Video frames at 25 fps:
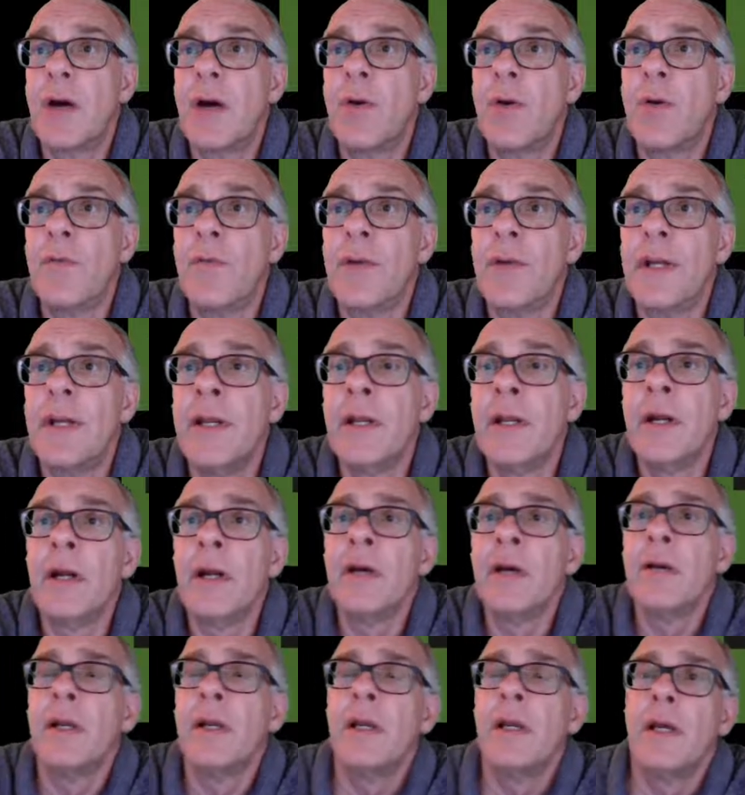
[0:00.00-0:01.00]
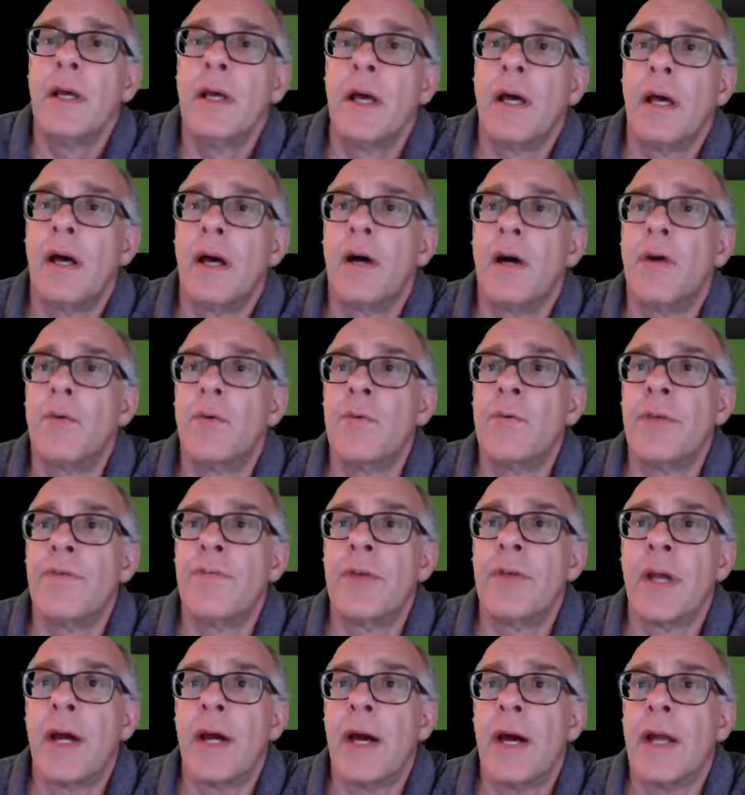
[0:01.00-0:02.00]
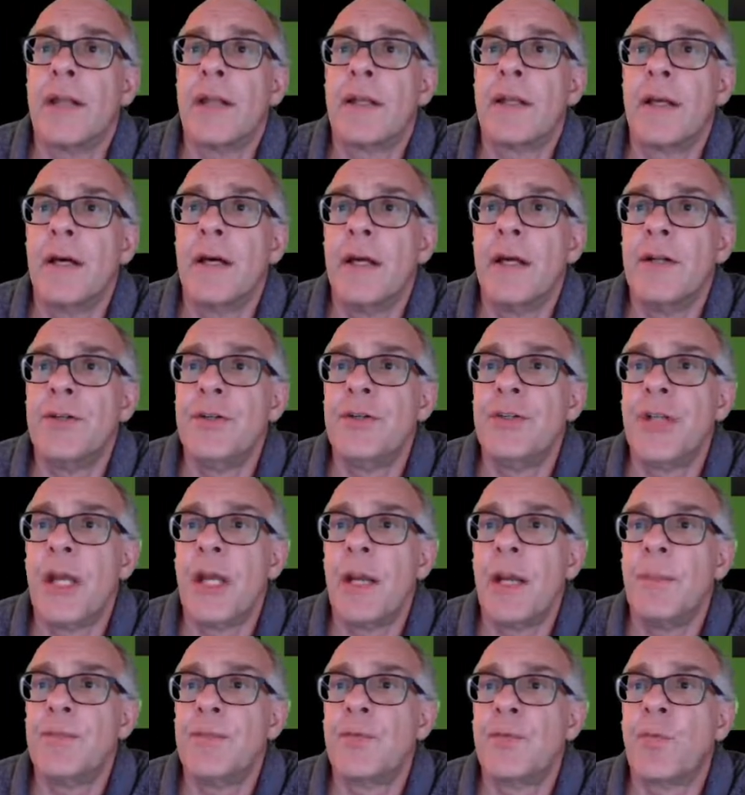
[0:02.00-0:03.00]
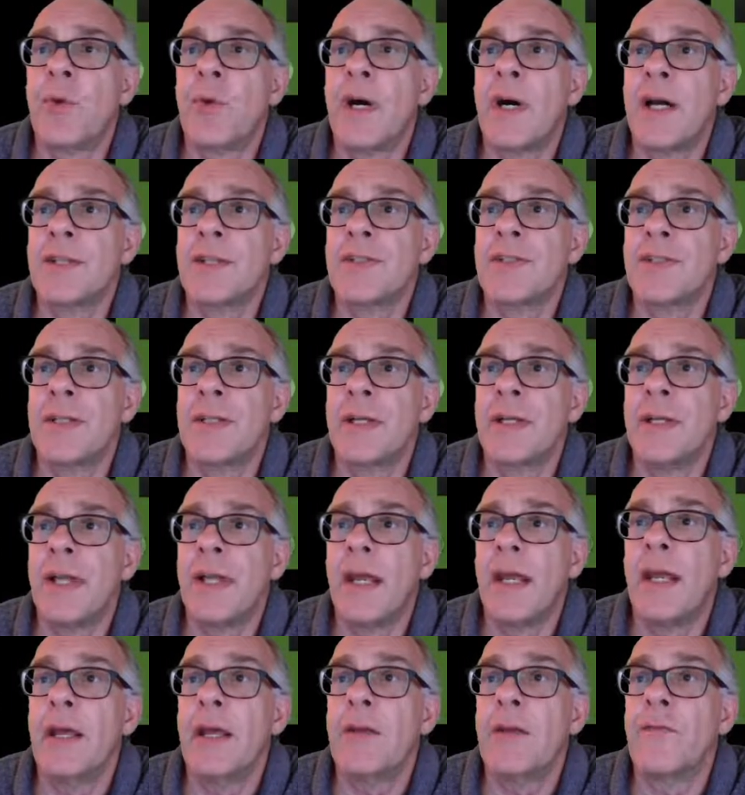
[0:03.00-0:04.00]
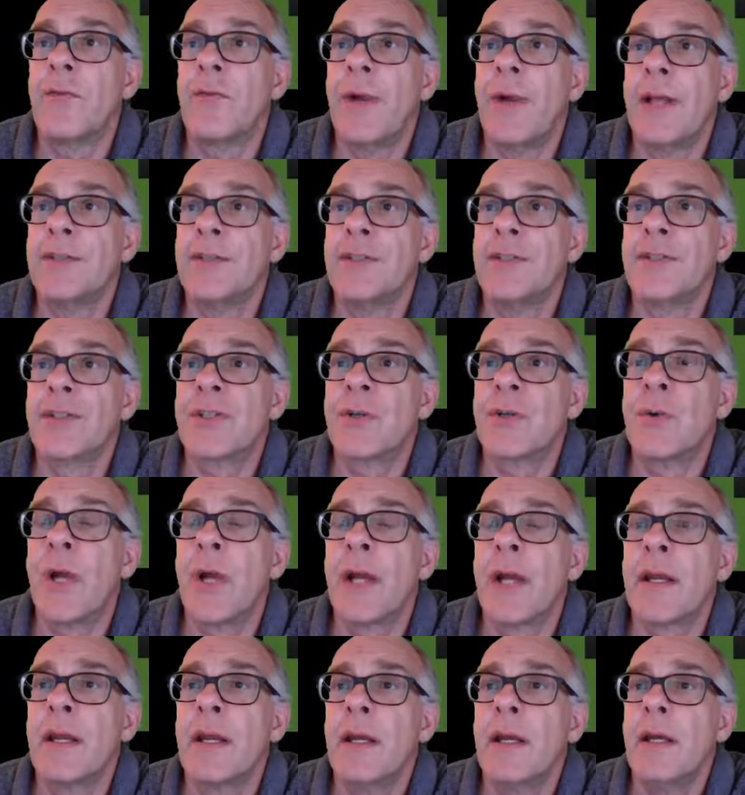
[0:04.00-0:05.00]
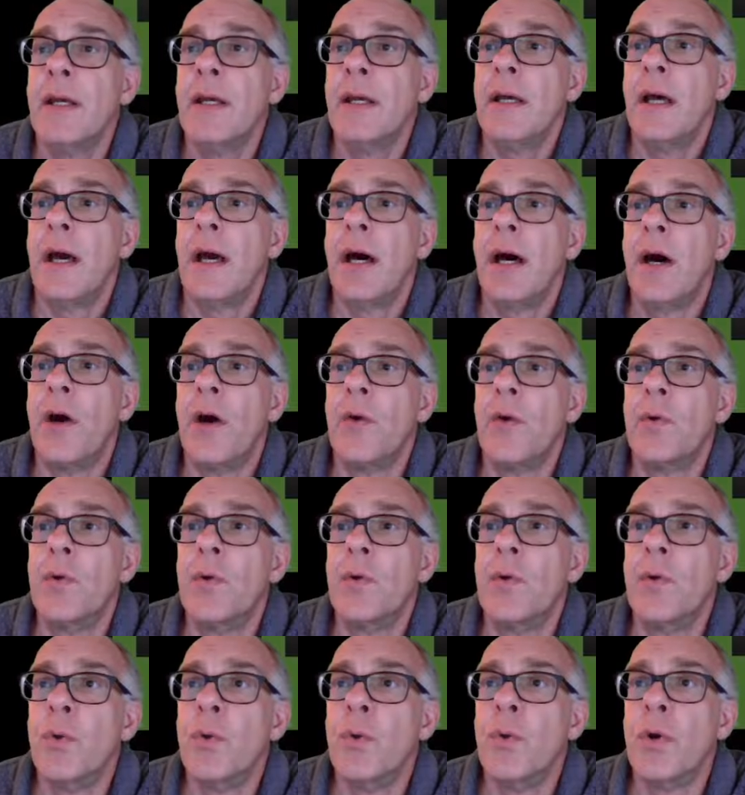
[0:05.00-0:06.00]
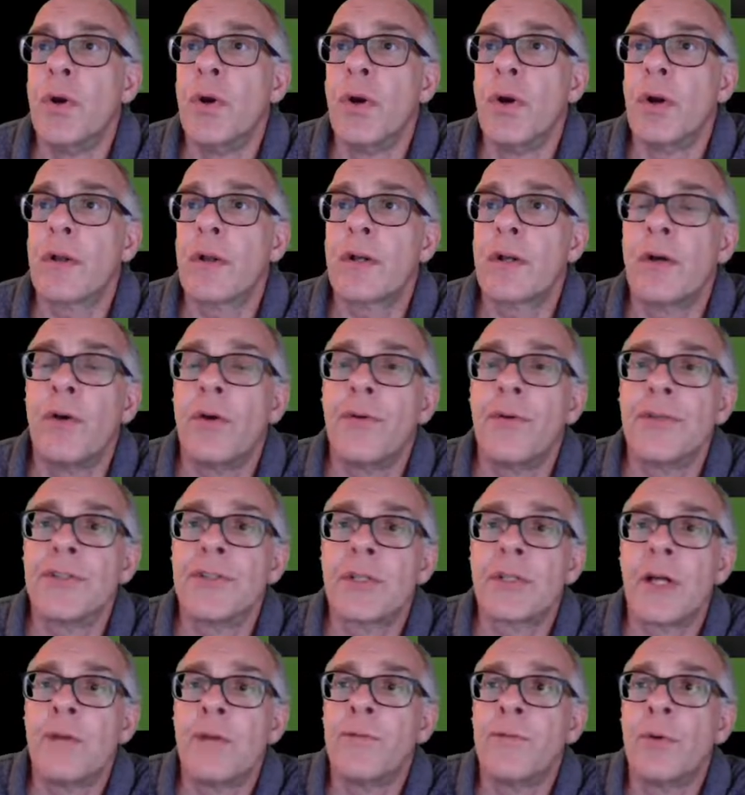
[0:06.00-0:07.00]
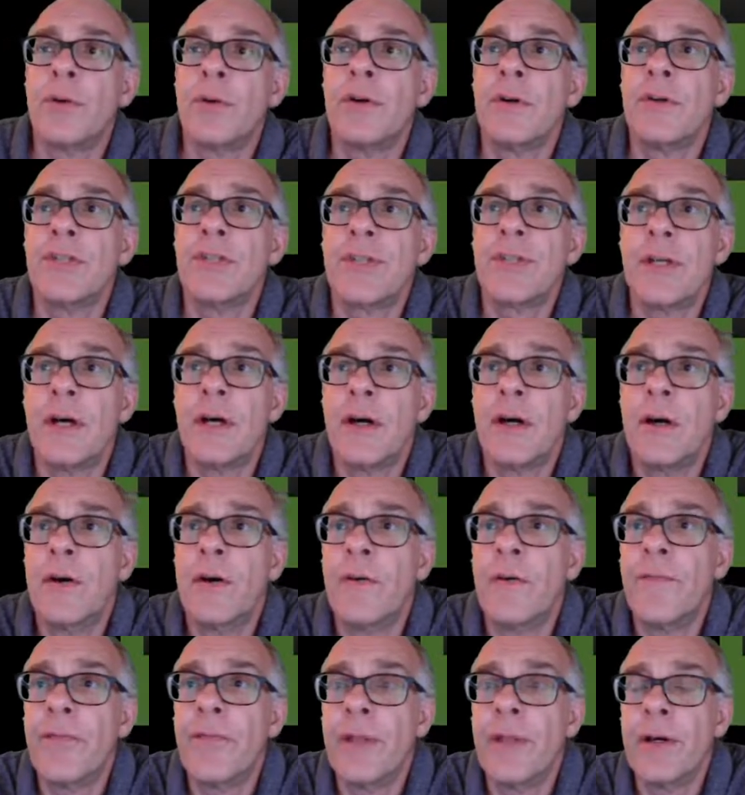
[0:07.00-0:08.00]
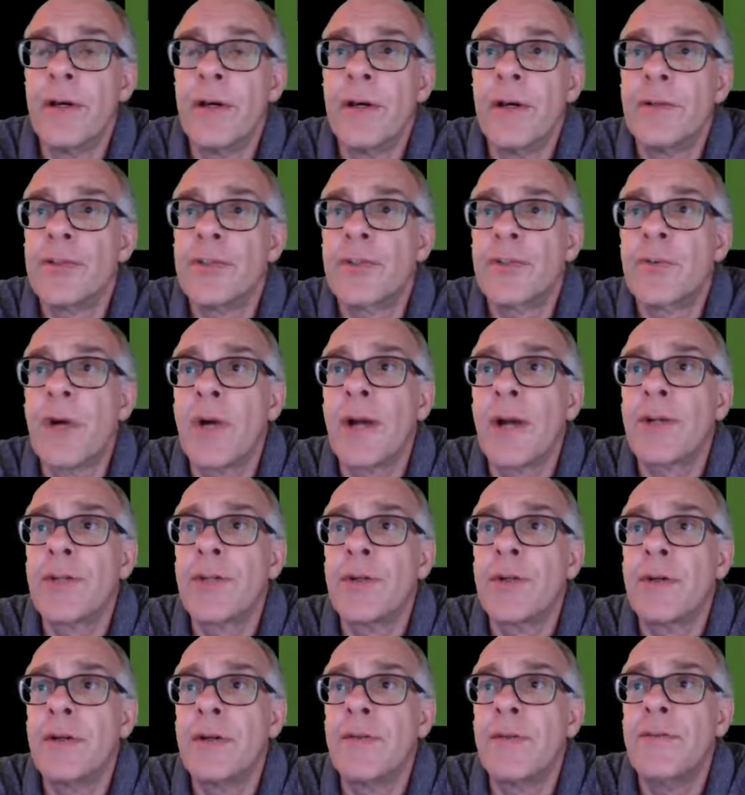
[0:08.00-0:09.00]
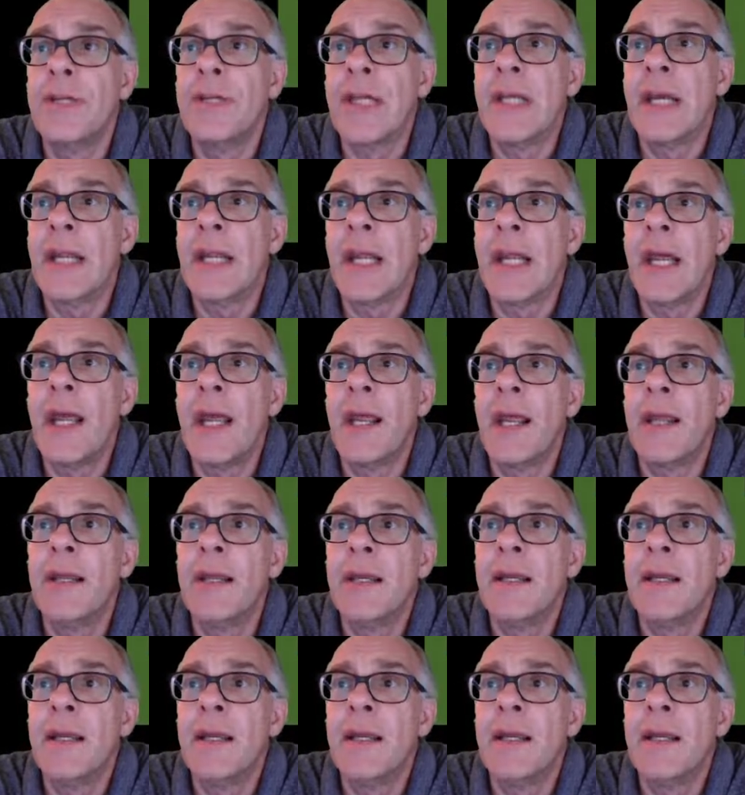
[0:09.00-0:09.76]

Over here, we've got James Watson and Francis Crick, who were co-discoverers of the structure of DNA.